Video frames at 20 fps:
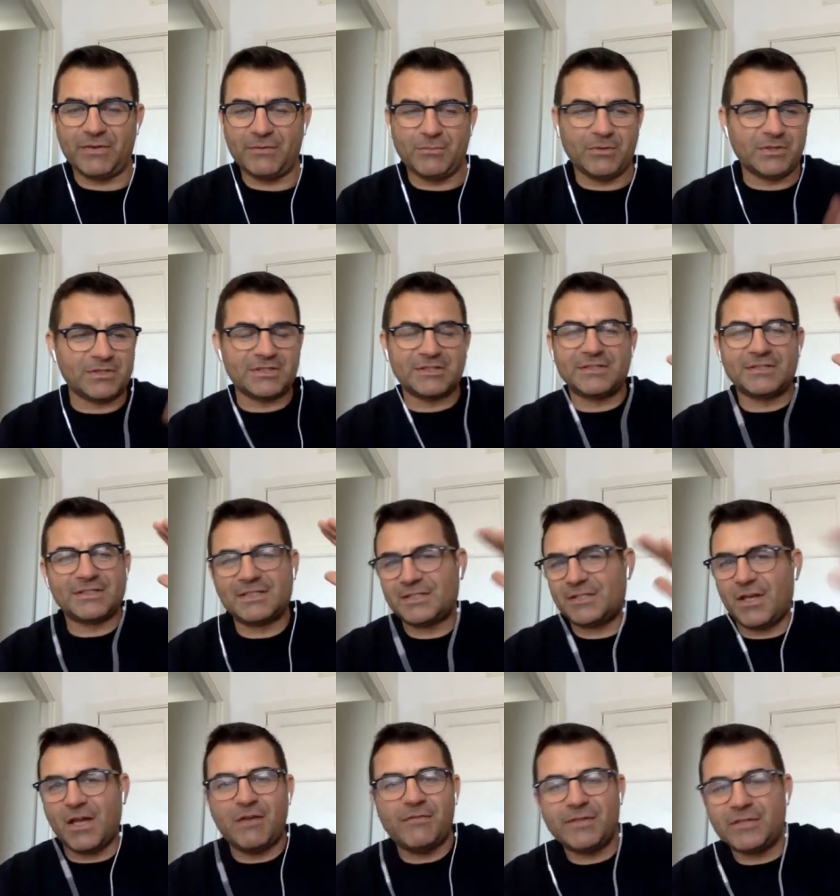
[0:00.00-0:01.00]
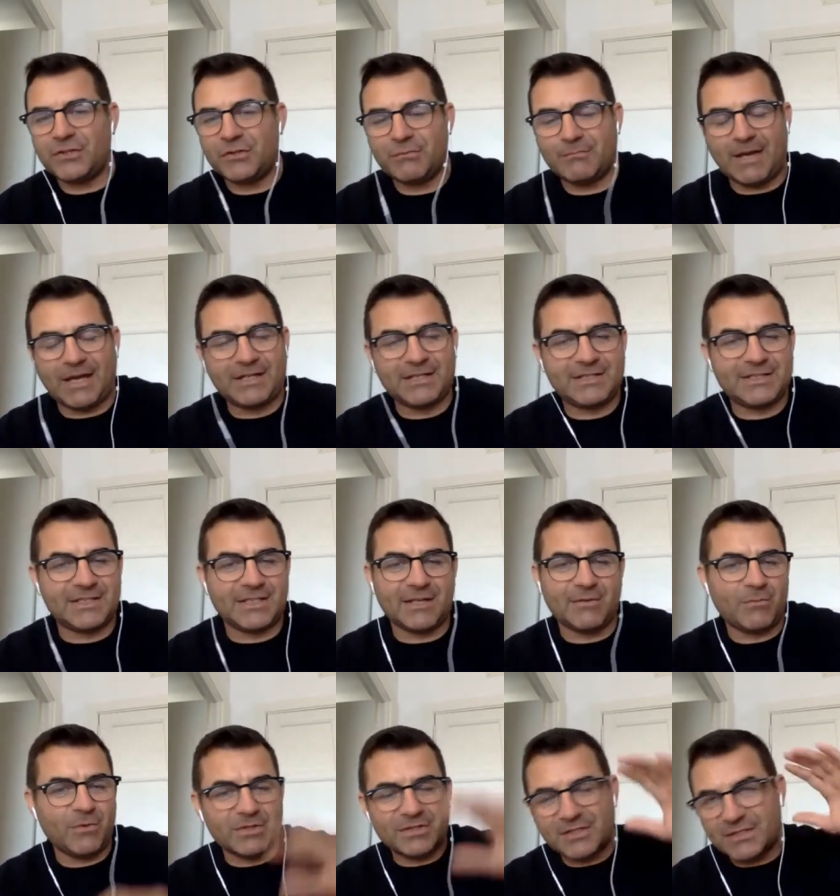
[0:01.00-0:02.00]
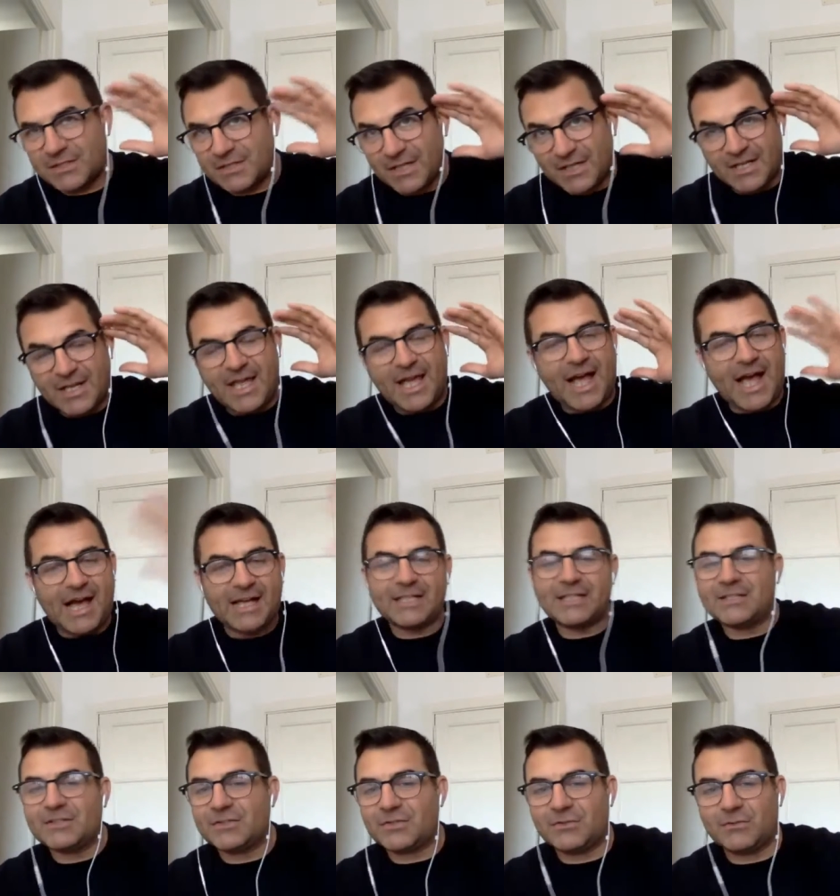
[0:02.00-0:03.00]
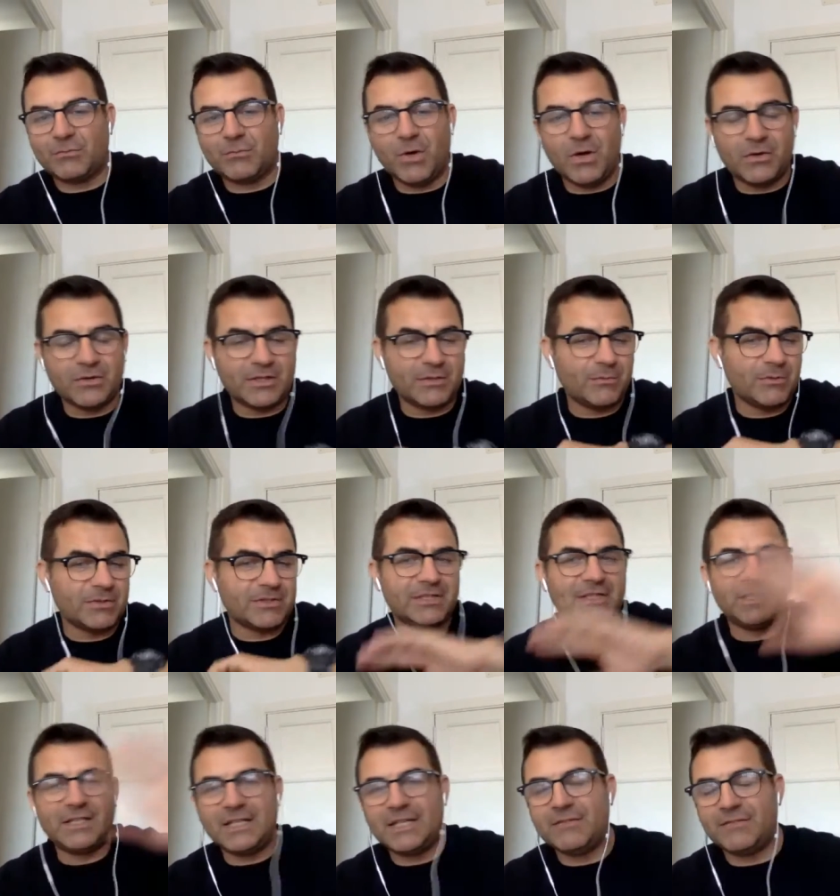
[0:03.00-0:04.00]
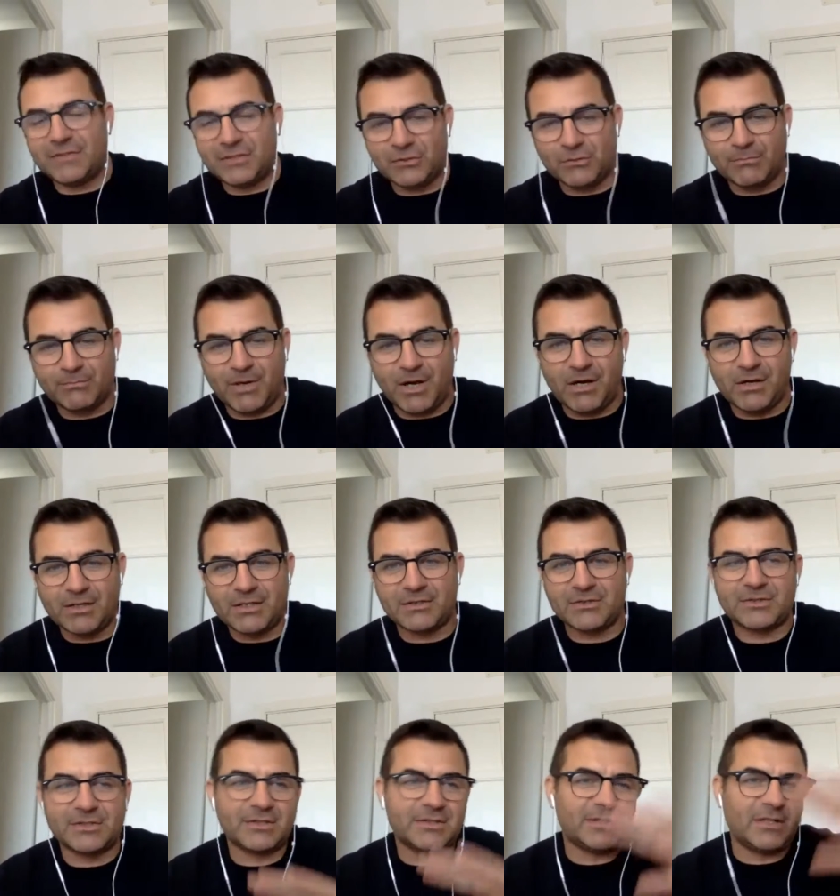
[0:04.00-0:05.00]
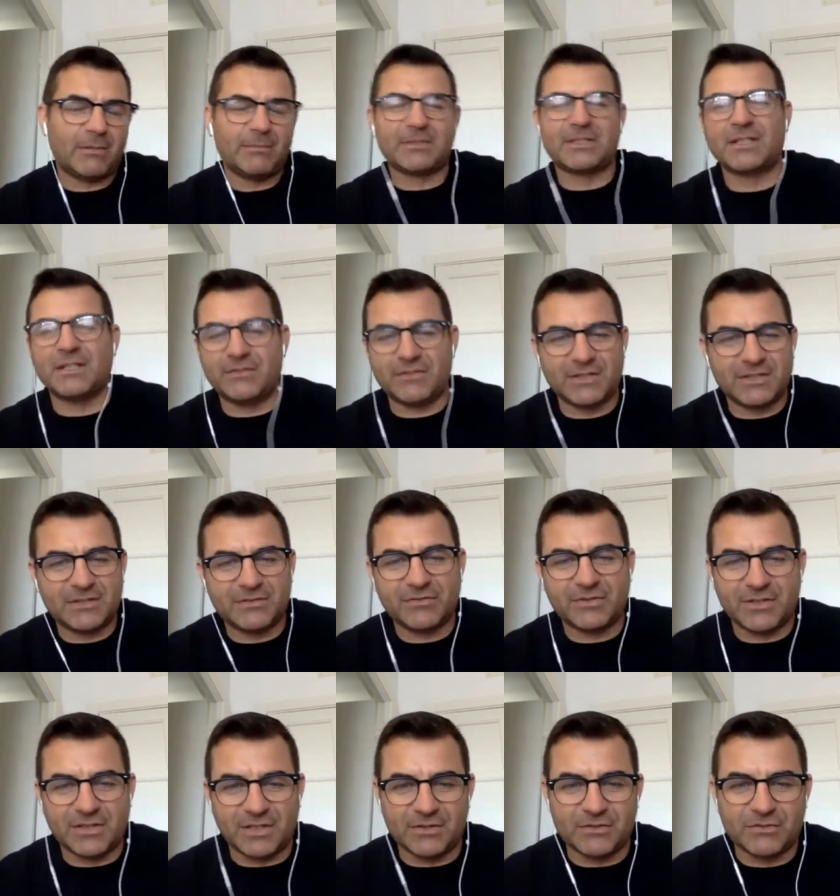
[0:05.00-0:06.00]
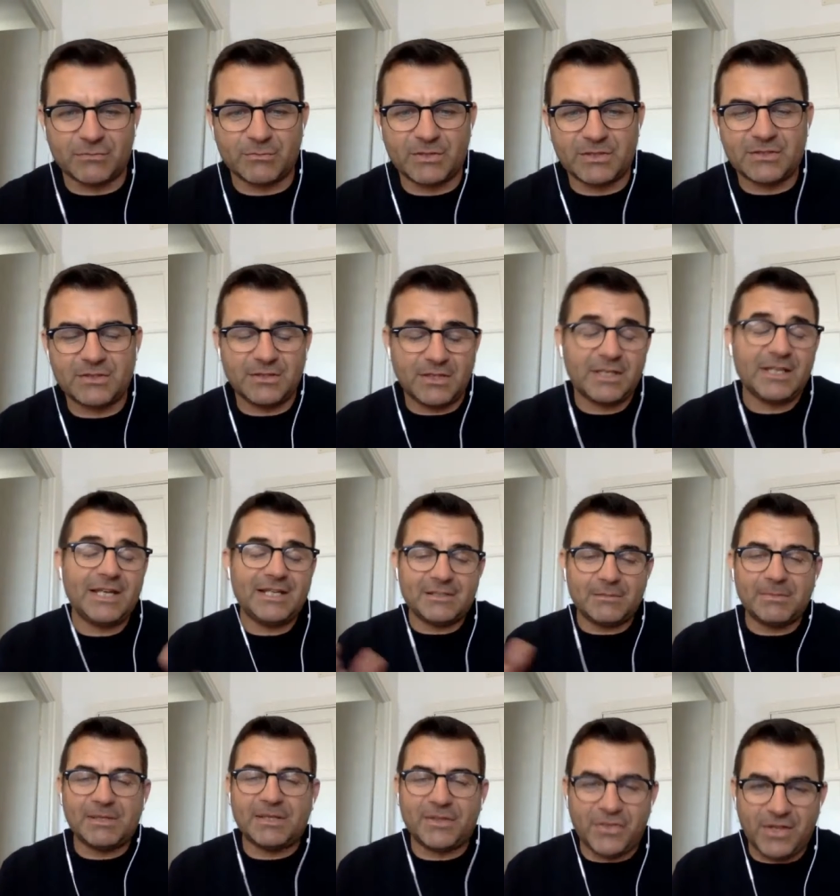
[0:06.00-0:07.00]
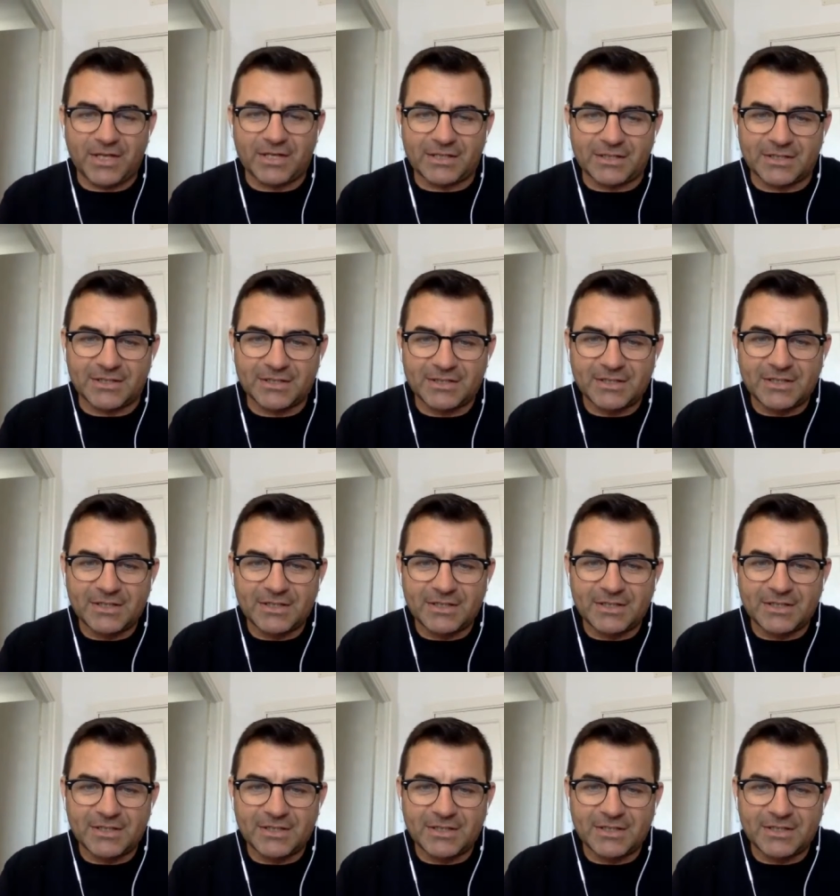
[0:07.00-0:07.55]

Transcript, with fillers: It wasn't serving humanity. It wasn't adding to the world. It wasn't leaving your mark. It's just coming to live in a different country, which is a big thing.